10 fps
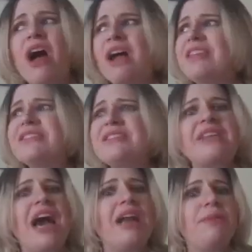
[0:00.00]
thought, this has
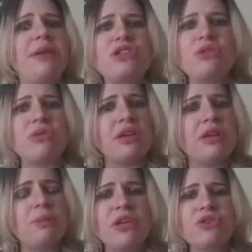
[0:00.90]
got to be too
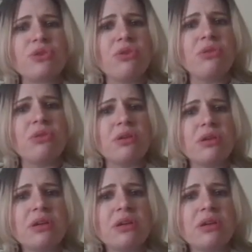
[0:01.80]
good to be true.